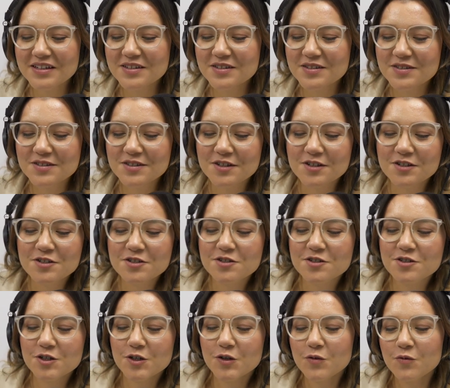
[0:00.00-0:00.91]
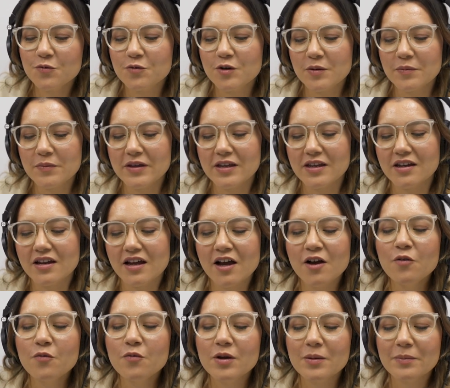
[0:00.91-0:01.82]
So
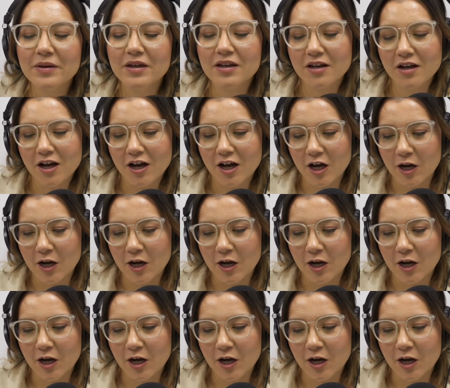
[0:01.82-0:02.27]
are women